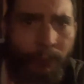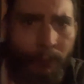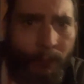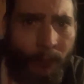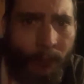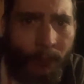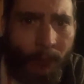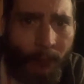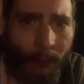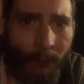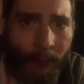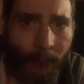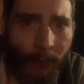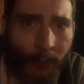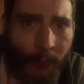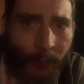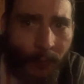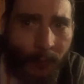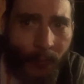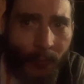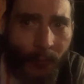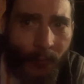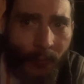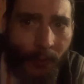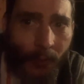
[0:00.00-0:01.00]
I'm
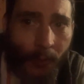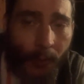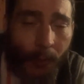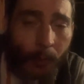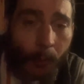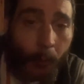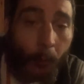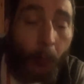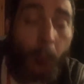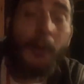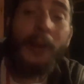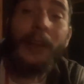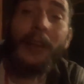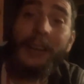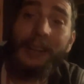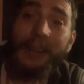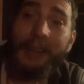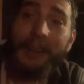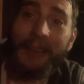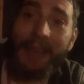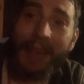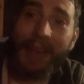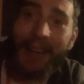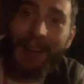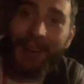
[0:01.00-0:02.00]
do a London. Really,
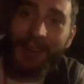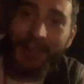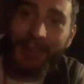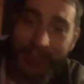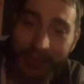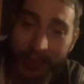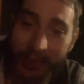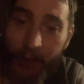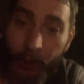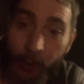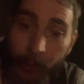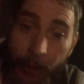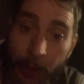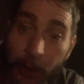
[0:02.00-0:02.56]
Monday. Galaxy Cookies.